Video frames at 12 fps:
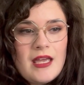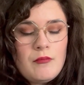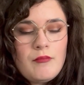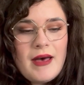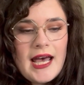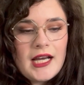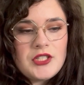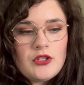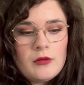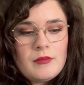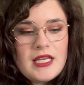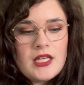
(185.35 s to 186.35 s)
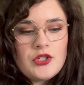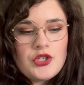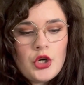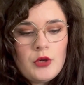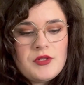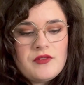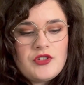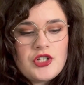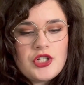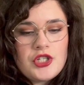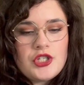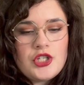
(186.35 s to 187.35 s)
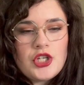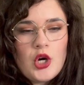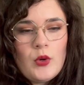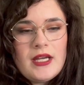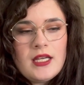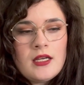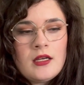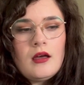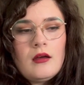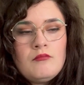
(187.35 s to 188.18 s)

impact on me in terms of showing